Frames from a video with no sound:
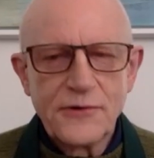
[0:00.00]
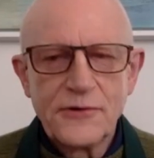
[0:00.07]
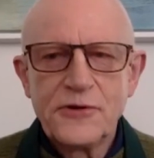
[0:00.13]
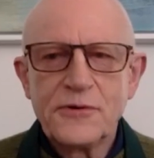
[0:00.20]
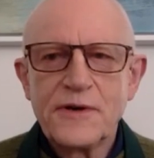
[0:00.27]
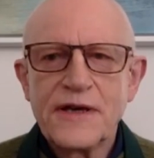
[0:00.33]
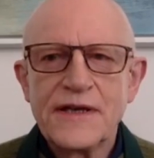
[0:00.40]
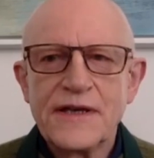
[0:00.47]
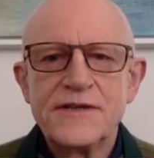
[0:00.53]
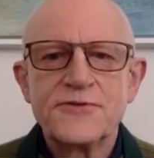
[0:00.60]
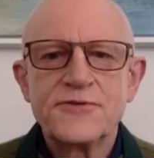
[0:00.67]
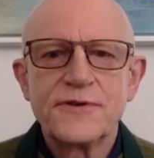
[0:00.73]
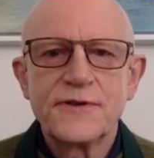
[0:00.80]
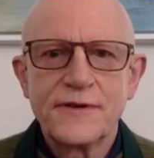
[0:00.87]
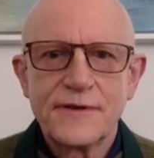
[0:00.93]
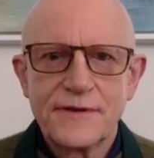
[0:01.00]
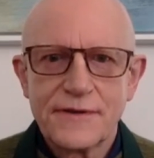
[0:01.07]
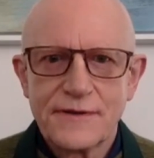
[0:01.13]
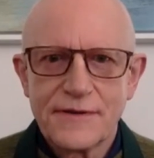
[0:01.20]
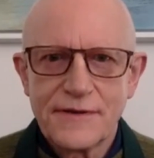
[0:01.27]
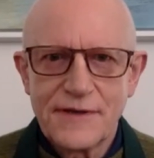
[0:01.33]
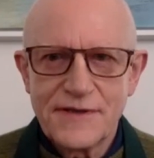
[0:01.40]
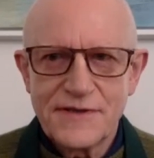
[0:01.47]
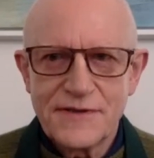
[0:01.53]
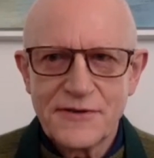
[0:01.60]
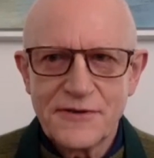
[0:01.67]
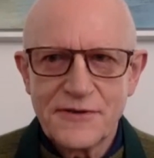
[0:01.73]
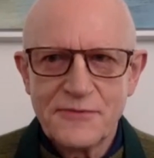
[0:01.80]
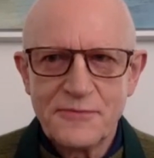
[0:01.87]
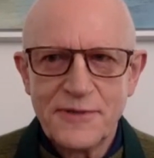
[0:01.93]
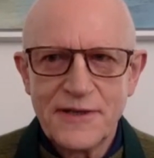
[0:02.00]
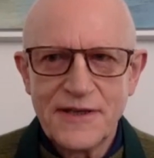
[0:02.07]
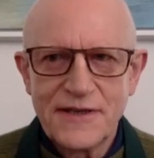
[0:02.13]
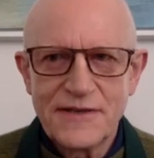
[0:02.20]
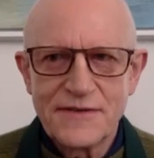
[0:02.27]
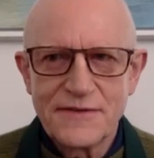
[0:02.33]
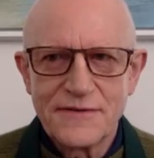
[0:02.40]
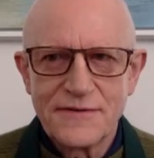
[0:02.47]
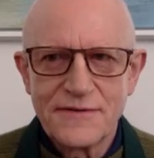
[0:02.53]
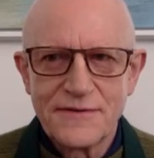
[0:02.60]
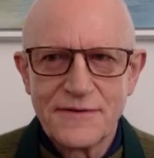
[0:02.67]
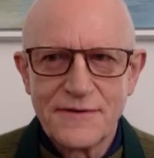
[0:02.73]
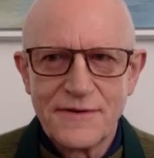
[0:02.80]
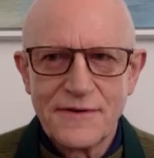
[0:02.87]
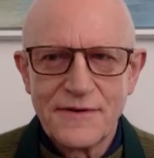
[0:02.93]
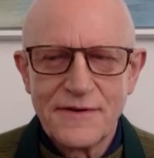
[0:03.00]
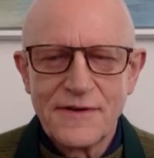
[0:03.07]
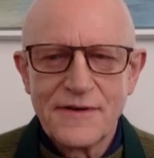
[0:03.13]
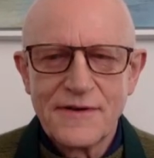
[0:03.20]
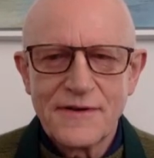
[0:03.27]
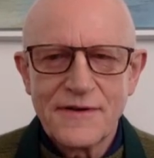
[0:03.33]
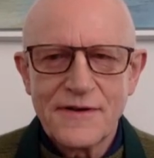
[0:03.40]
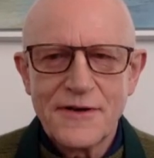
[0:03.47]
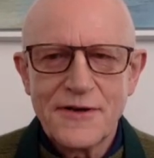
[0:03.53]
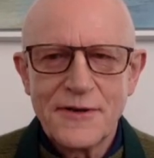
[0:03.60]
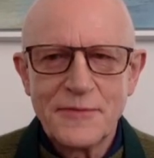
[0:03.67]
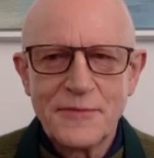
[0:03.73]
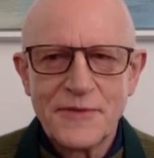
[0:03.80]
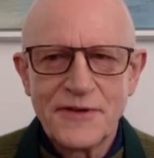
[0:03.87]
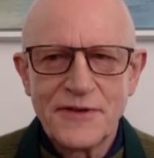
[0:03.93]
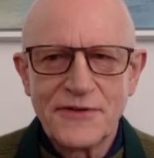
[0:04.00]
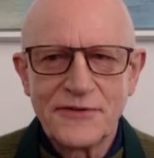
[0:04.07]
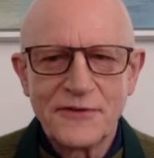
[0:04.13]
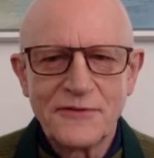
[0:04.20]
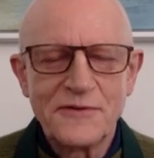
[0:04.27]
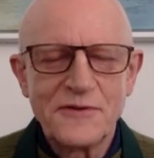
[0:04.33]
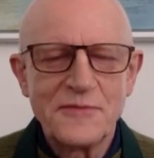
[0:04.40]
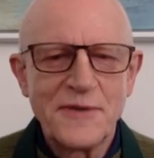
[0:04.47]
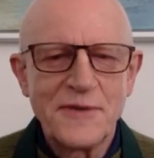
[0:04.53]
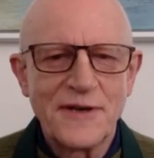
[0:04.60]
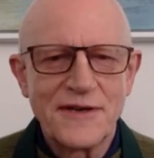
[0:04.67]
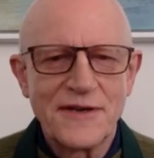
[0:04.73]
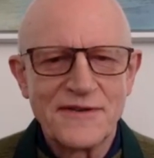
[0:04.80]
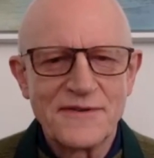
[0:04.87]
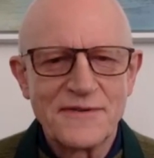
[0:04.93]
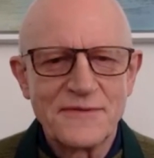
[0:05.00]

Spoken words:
you are entering into the complete calmness of your mind.